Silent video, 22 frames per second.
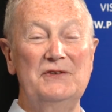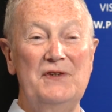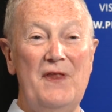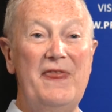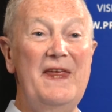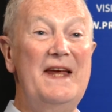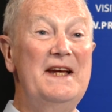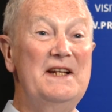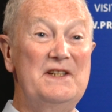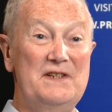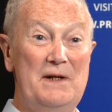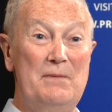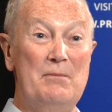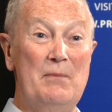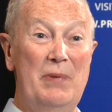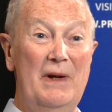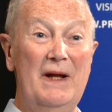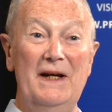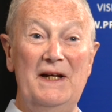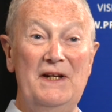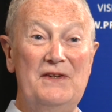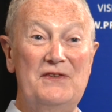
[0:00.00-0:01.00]
things in
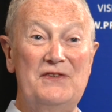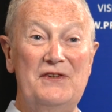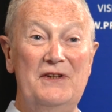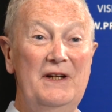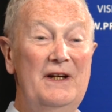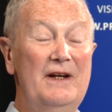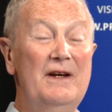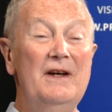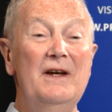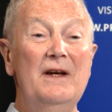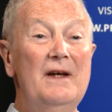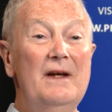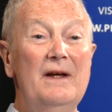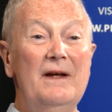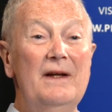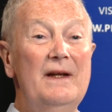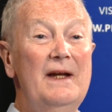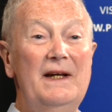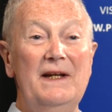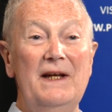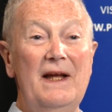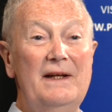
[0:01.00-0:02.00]
place, that
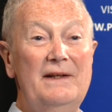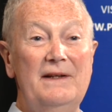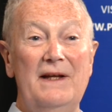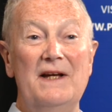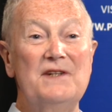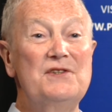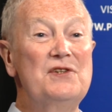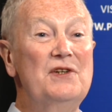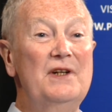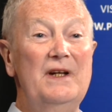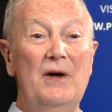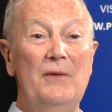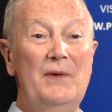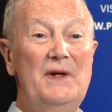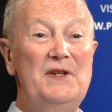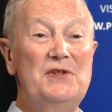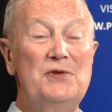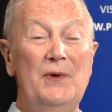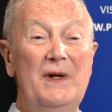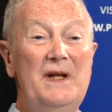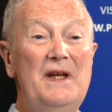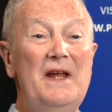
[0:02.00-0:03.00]
it doesn't go
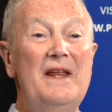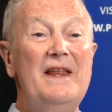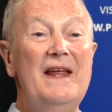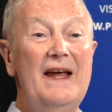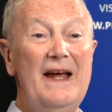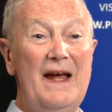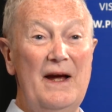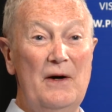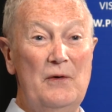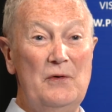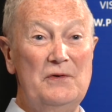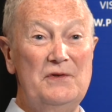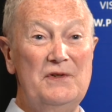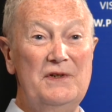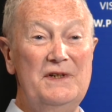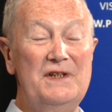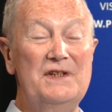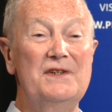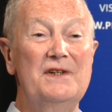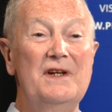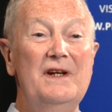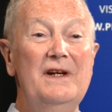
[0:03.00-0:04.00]
into anything else,
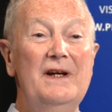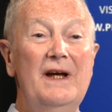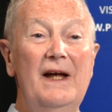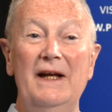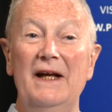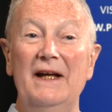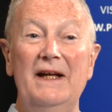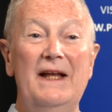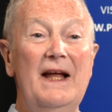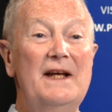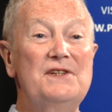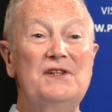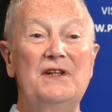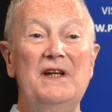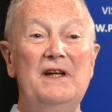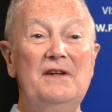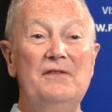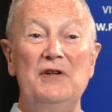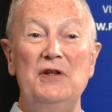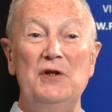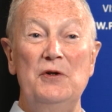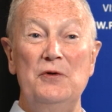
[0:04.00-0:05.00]
and it doesn't
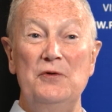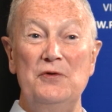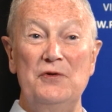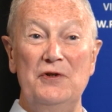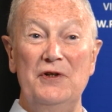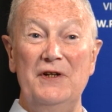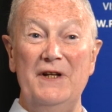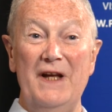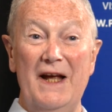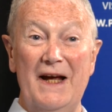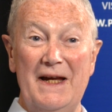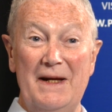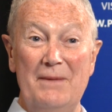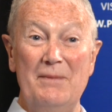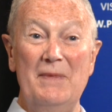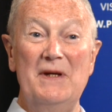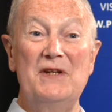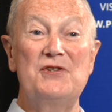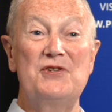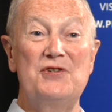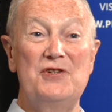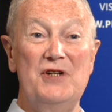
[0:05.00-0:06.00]
even use your name.
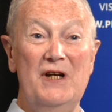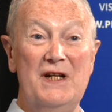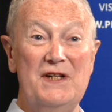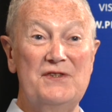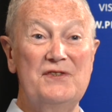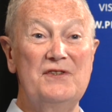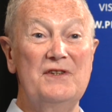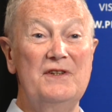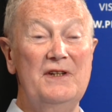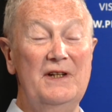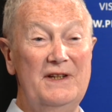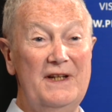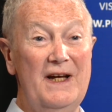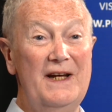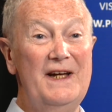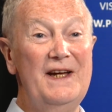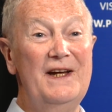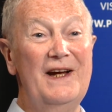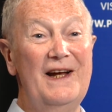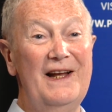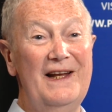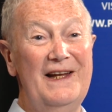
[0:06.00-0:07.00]
It's just the
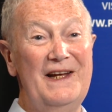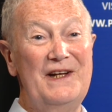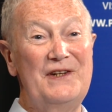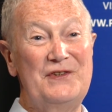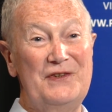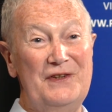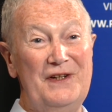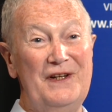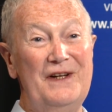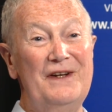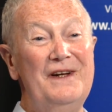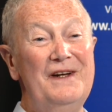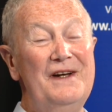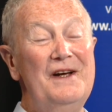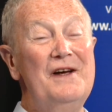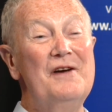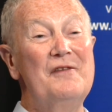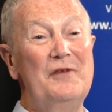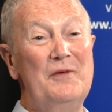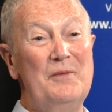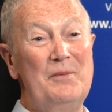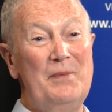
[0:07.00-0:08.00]
data collection
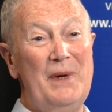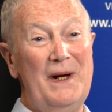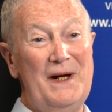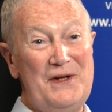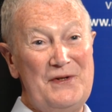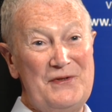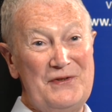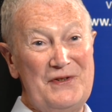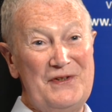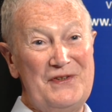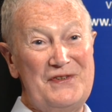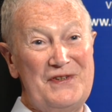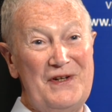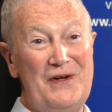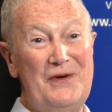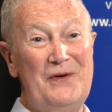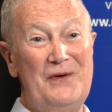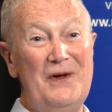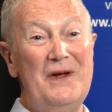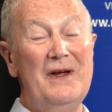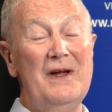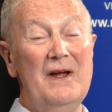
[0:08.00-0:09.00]
from patients.
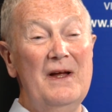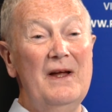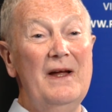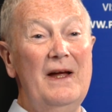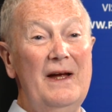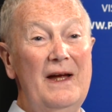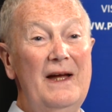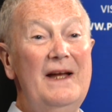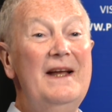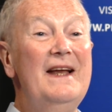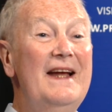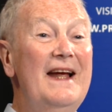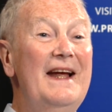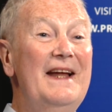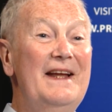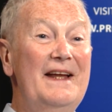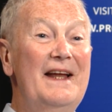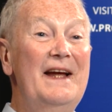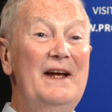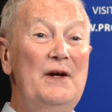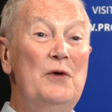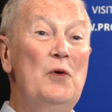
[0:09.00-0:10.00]
So in the
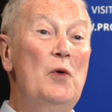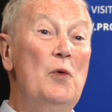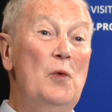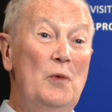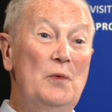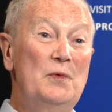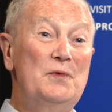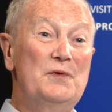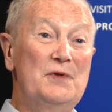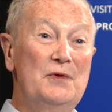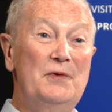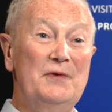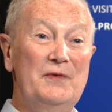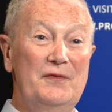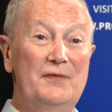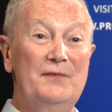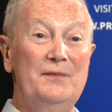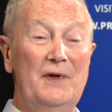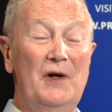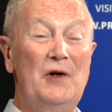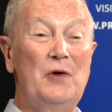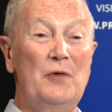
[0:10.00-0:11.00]
end, they all sort of
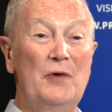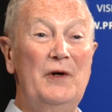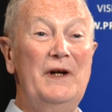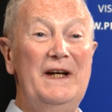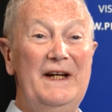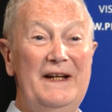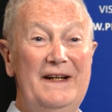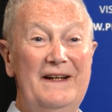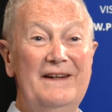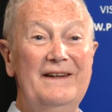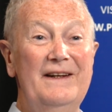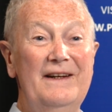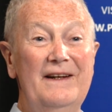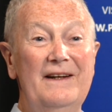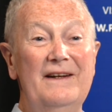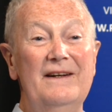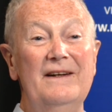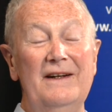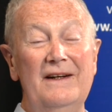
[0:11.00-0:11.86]
agreed, and